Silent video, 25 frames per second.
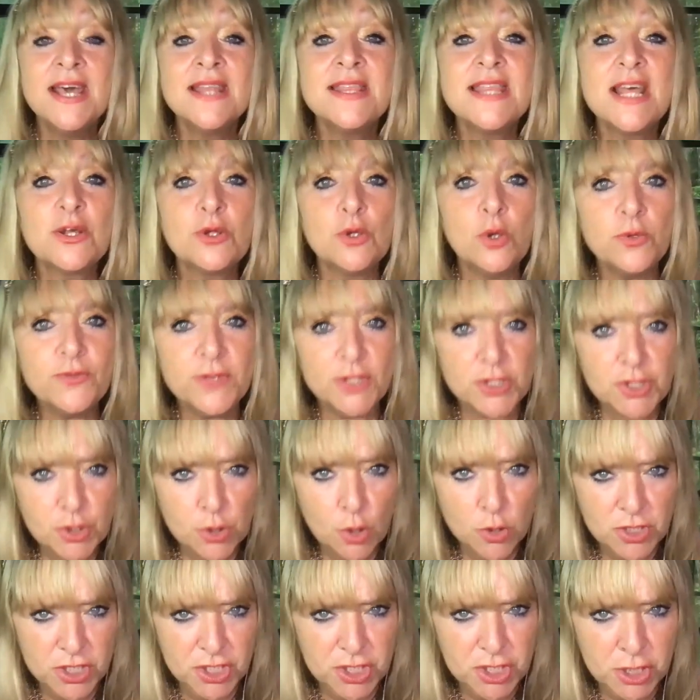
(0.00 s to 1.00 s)
They're called the
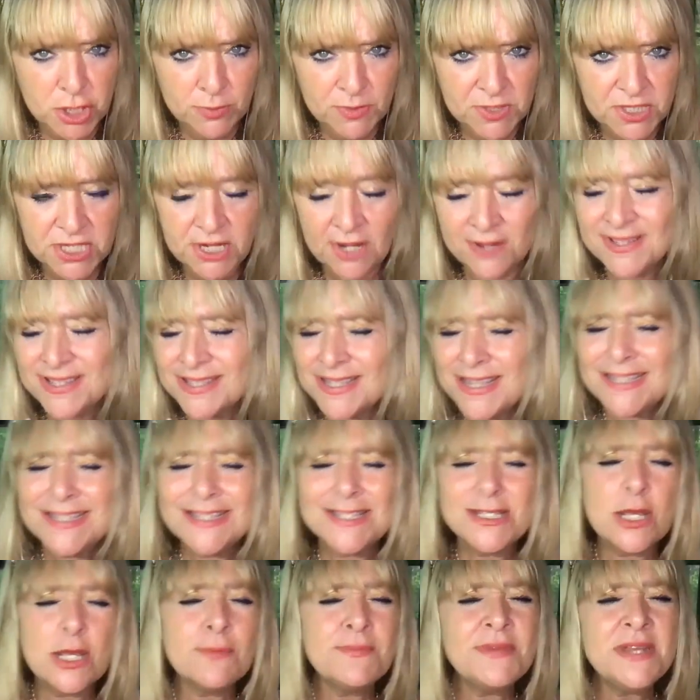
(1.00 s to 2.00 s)
Georgia tombstones, and there's
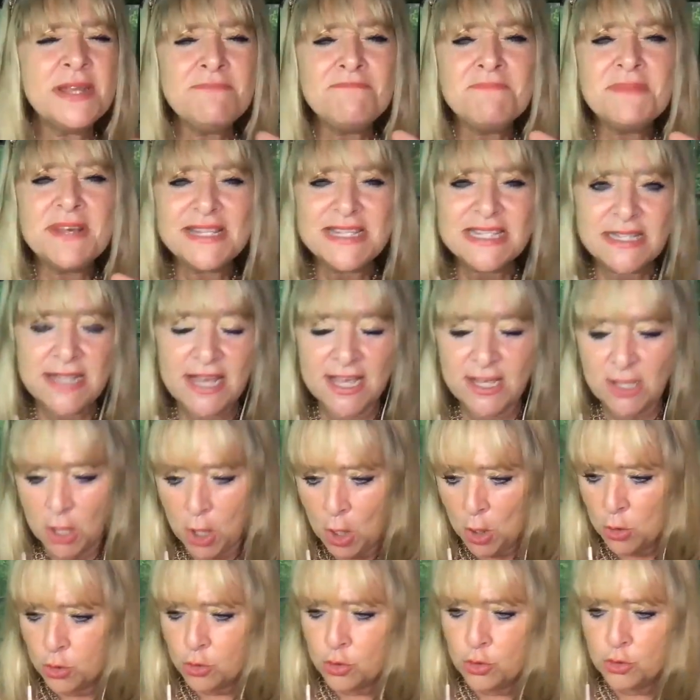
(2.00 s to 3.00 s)
so many myths like,
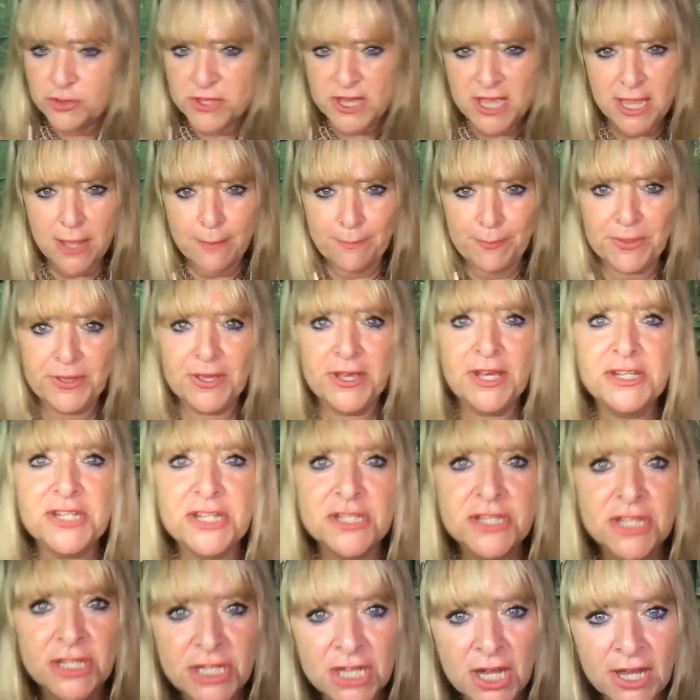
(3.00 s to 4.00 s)
oh, they appeared
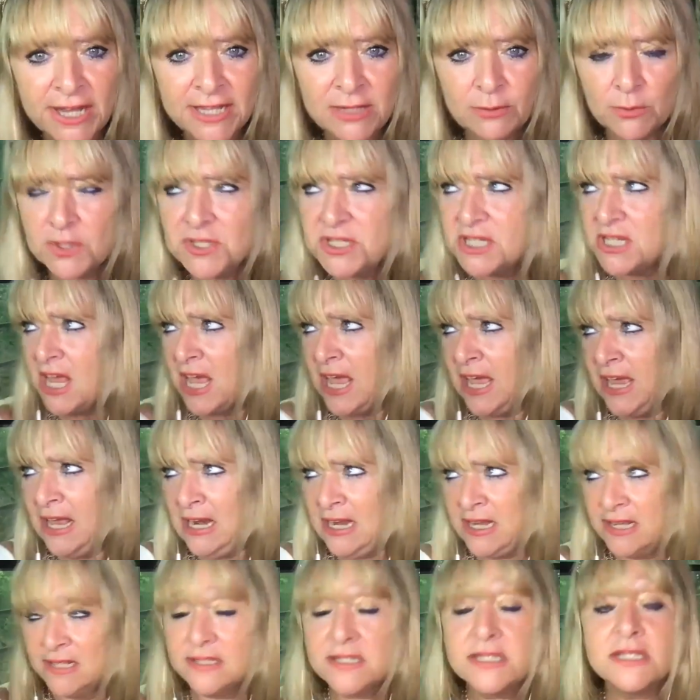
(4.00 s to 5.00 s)
in the night. Was it
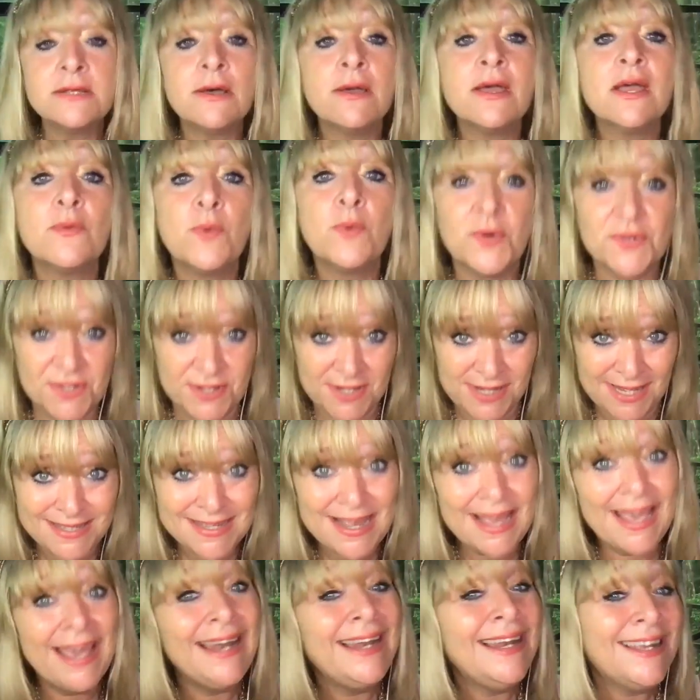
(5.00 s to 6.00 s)
aliens? No, it wasn't, because
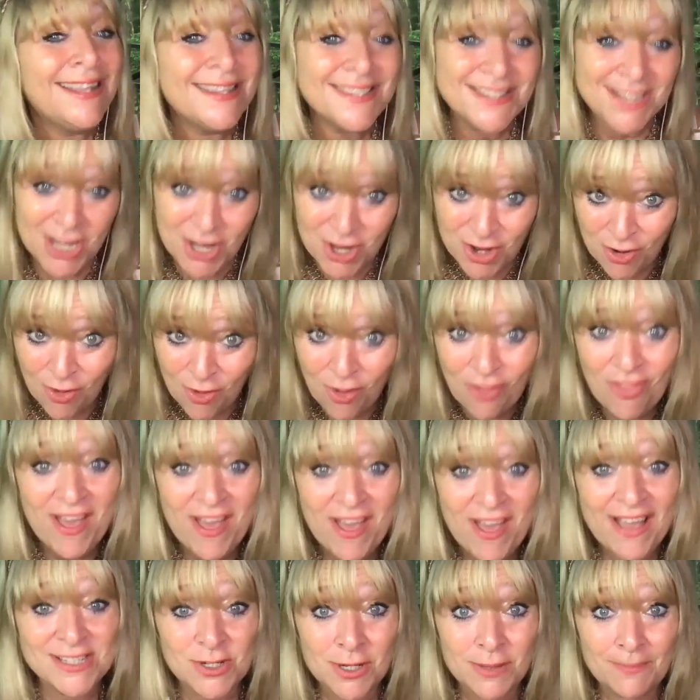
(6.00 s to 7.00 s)
aliens are not
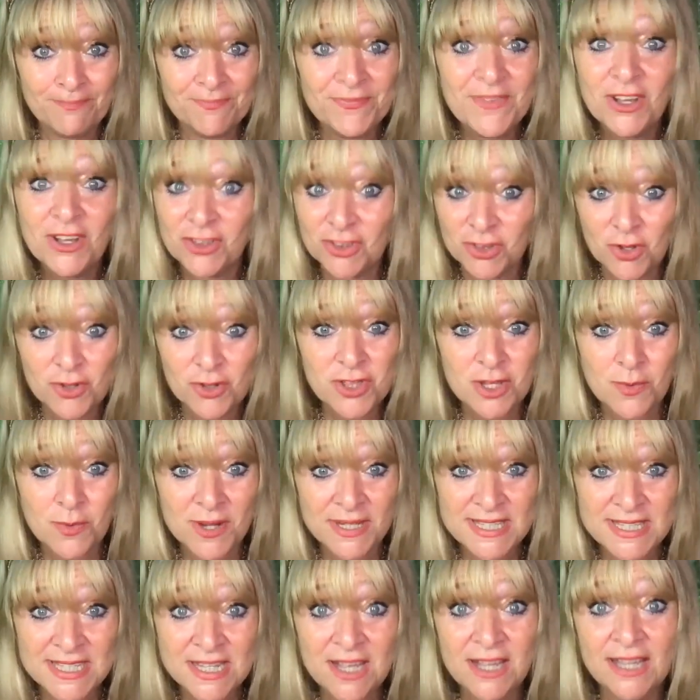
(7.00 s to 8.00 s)
that dumb, not the
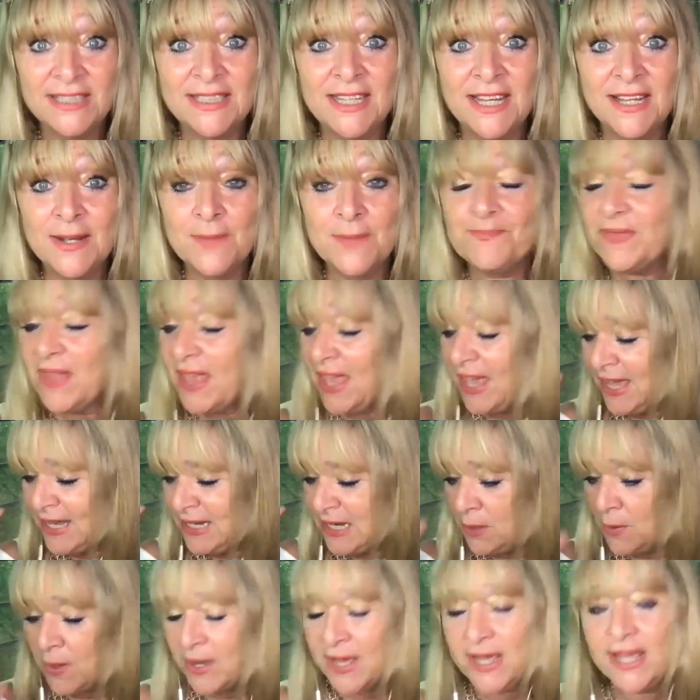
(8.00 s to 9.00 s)
ones I know.
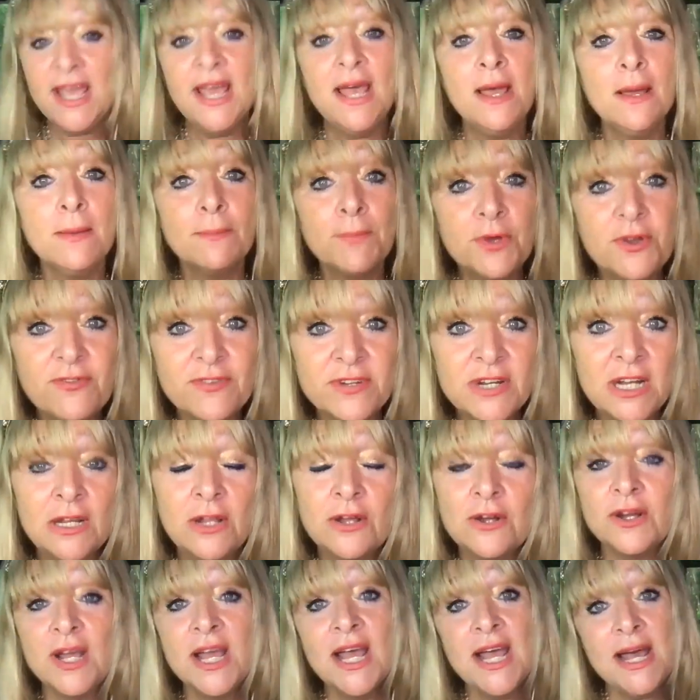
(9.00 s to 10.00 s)
Anyway, moving
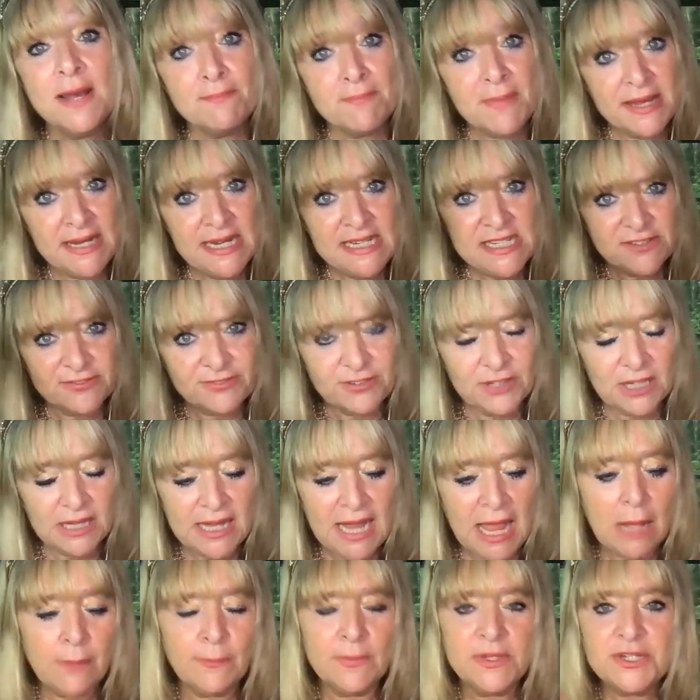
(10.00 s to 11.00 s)
along, many different
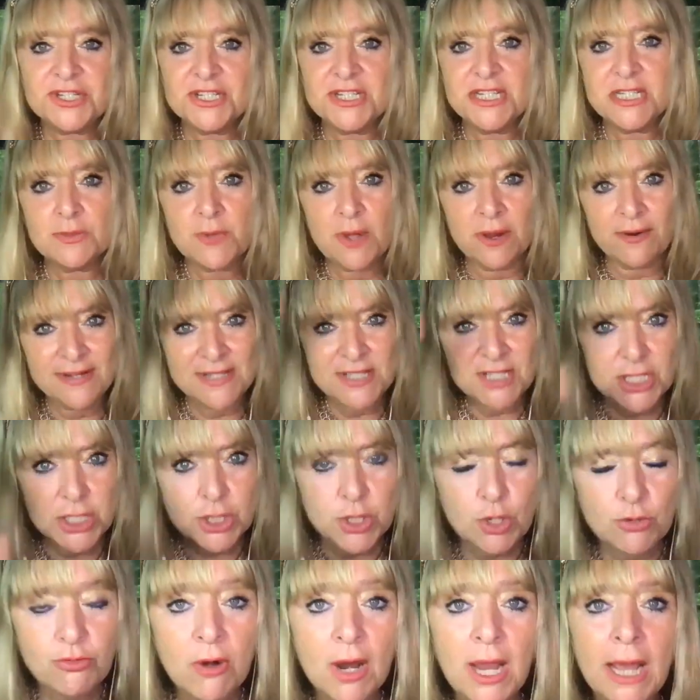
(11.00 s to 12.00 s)
languages were
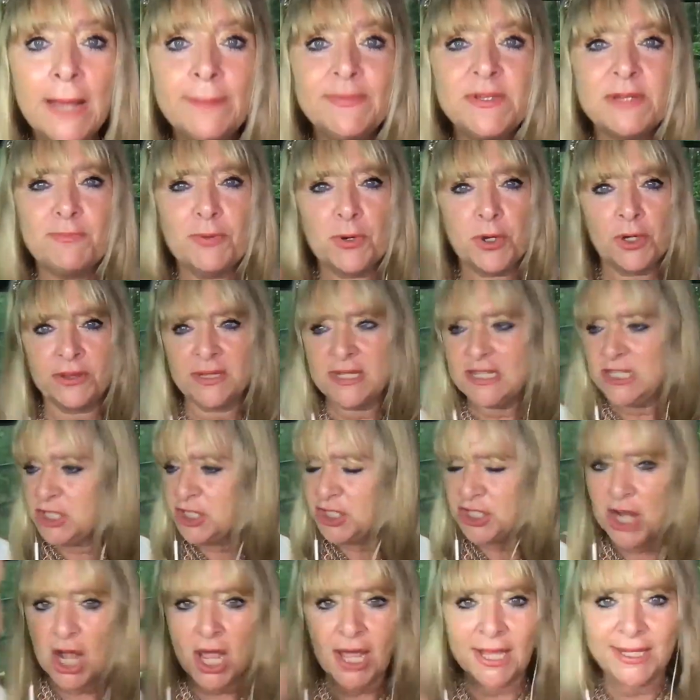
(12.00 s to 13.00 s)
inscribed upon these
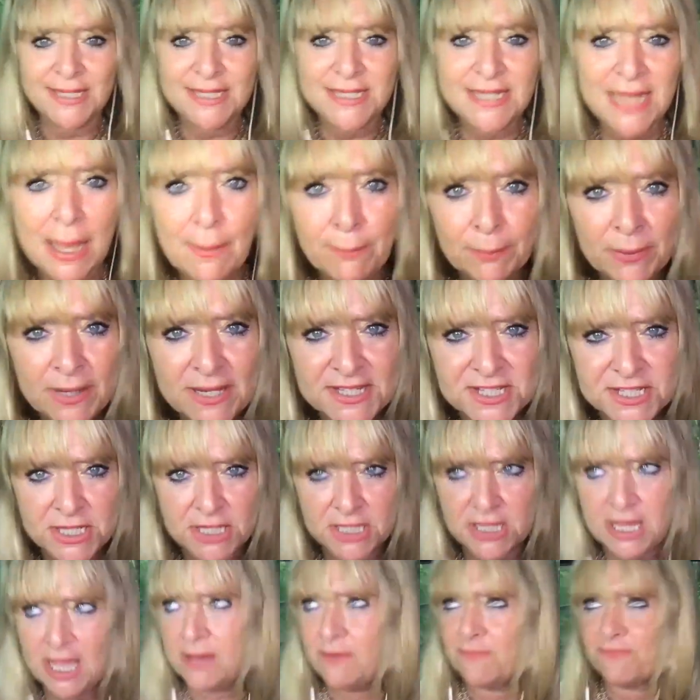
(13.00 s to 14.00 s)
giant tablets
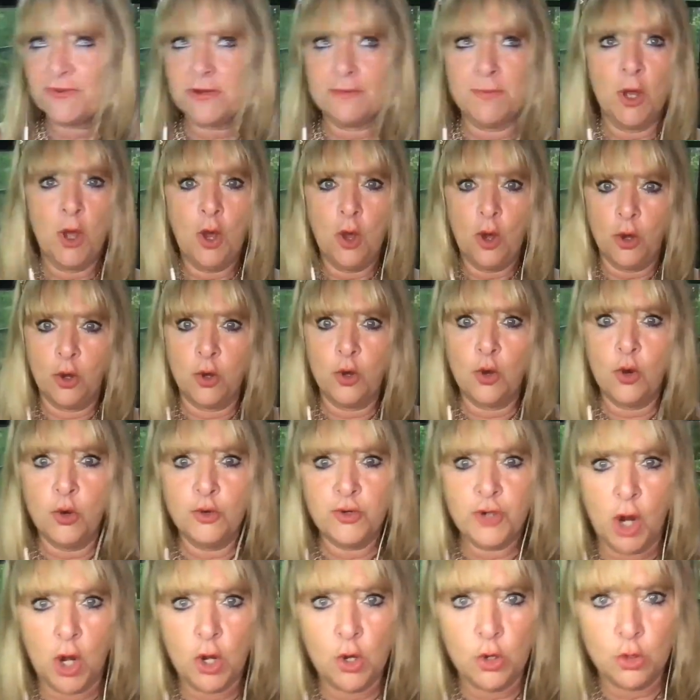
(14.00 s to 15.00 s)
that came from who
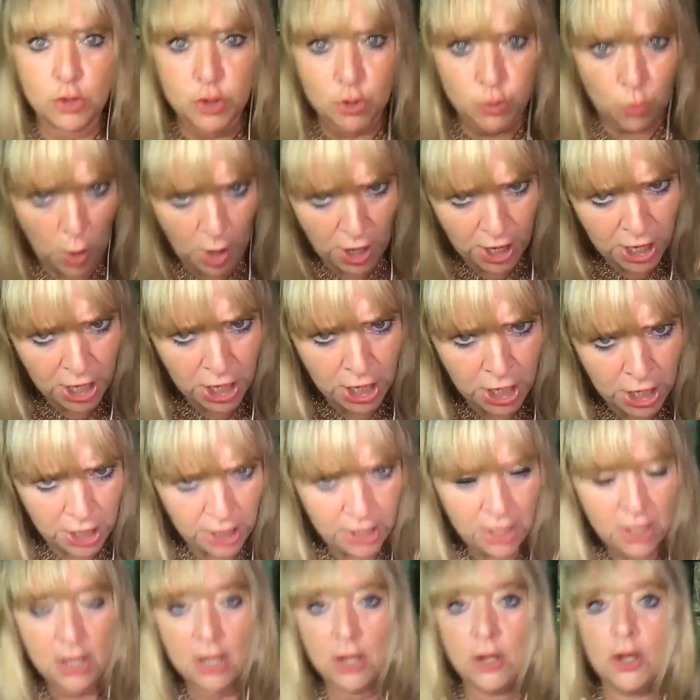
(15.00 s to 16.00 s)
knows where.
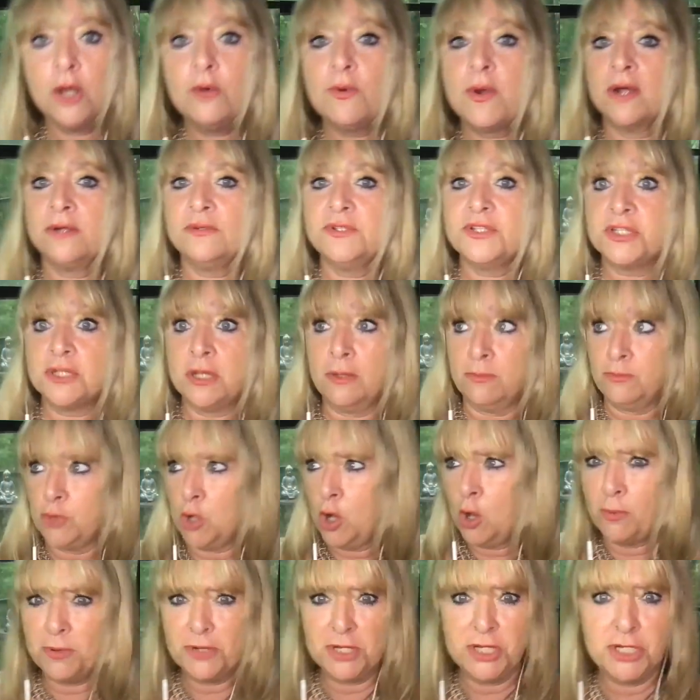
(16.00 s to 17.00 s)
Who owns them?
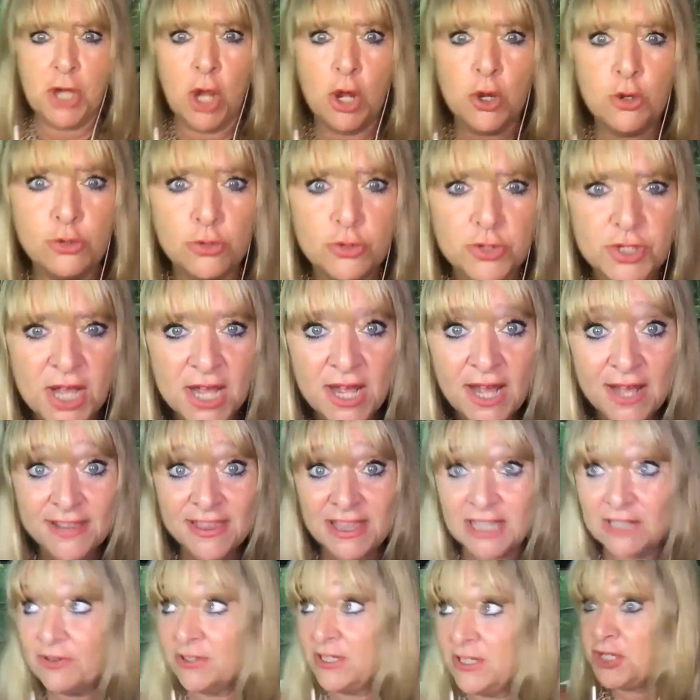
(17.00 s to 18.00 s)
Nobody knows.
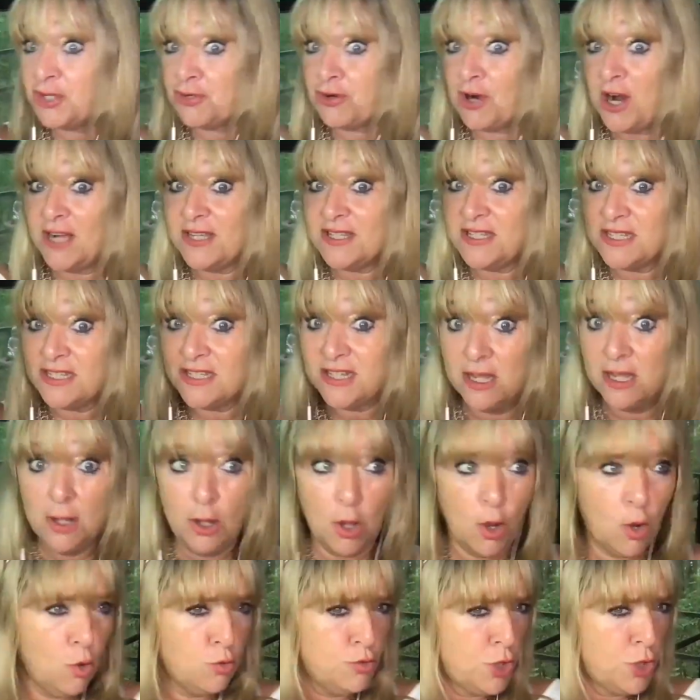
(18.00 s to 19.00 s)
They're in a trust.
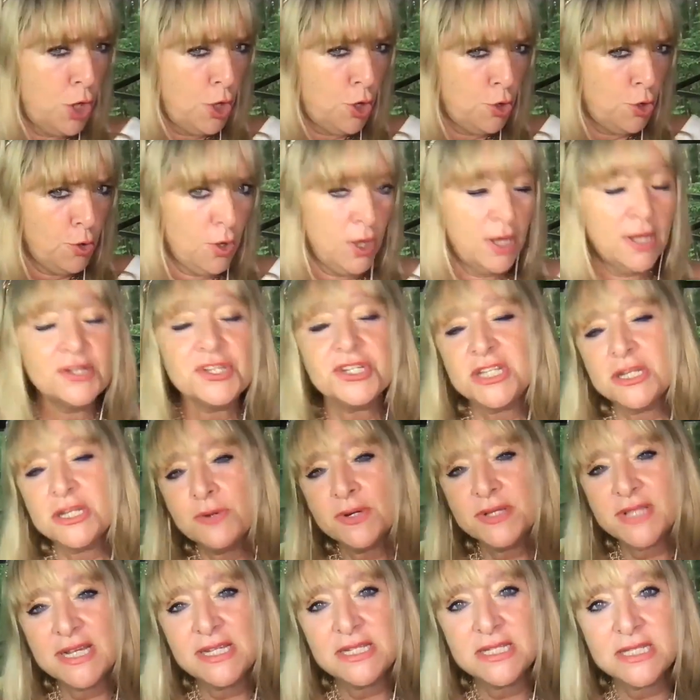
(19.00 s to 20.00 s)
Oh no. Do you know
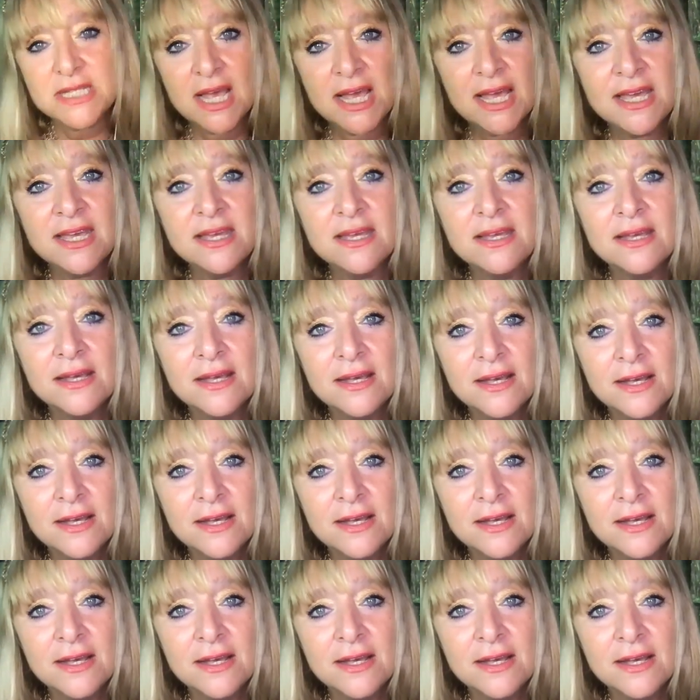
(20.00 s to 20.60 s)
what they say?